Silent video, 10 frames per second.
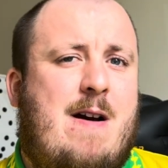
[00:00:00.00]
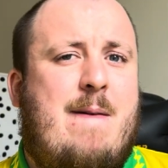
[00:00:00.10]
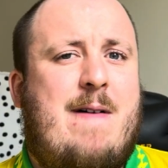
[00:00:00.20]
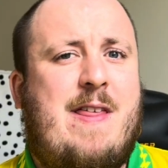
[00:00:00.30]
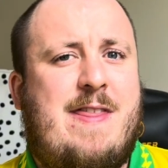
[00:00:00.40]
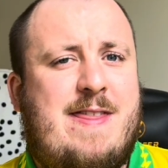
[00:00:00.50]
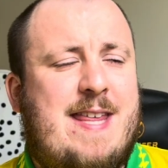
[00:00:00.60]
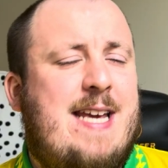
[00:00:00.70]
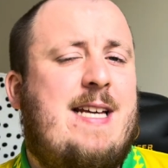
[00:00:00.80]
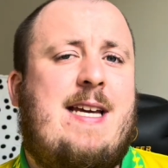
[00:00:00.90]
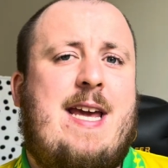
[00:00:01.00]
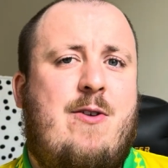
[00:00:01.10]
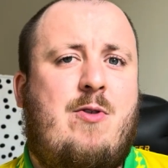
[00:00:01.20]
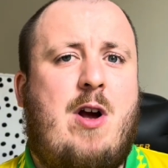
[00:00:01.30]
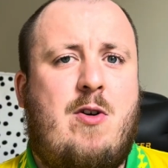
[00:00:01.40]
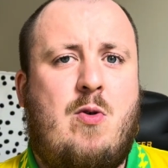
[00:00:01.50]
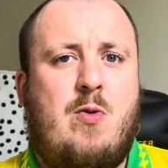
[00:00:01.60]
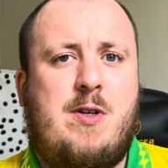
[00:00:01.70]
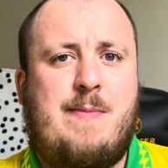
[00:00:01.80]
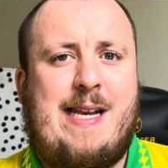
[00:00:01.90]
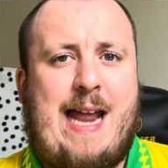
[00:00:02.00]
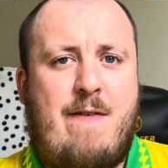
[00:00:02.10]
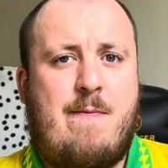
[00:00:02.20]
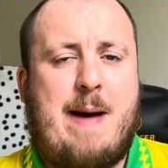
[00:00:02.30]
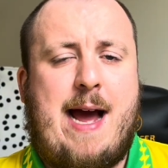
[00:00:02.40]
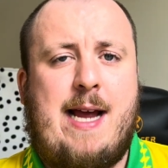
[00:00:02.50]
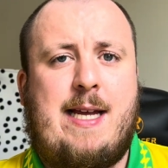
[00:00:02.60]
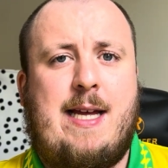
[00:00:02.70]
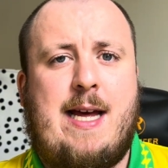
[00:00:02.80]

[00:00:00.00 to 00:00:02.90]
I think he'll go Cordoba left back.